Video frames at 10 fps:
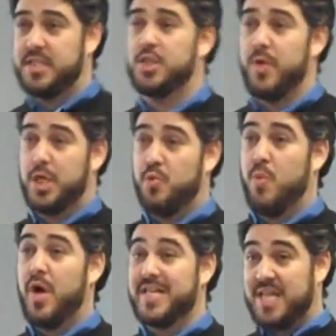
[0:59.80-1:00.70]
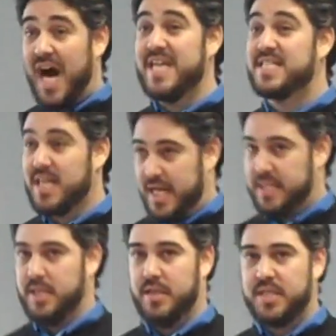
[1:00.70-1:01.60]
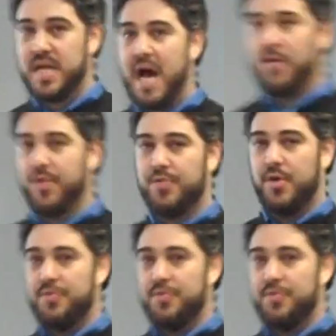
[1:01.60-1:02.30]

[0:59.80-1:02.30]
a situation where one is isolated. This is how the